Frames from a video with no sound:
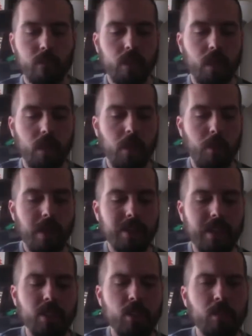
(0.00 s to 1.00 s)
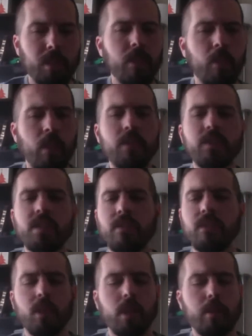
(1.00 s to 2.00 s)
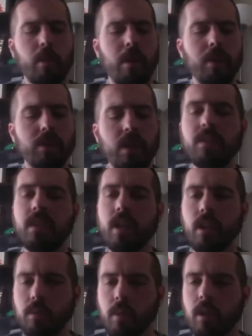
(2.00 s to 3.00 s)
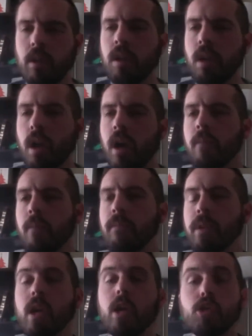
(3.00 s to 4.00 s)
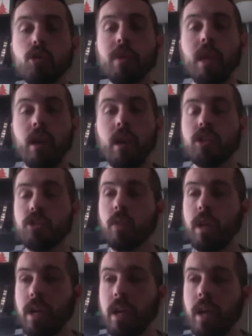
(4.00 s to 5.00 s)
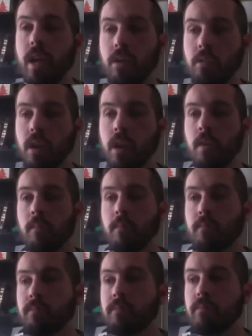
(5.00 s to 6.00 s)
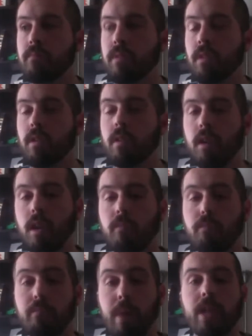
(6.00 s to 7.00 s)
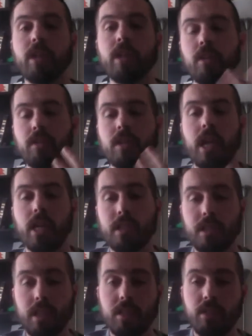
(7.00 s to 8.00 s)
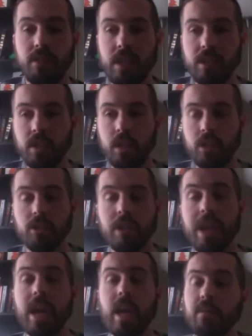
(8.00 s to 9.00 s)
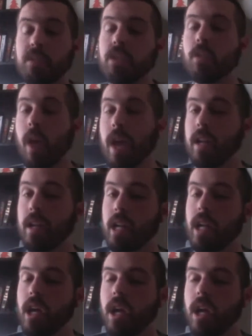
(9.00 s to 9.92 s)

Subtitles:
The price, I do believe they're around the $7. They're going to be around the $7 marker. To be honest, right now, per page count size and things of that such, that I'm still editing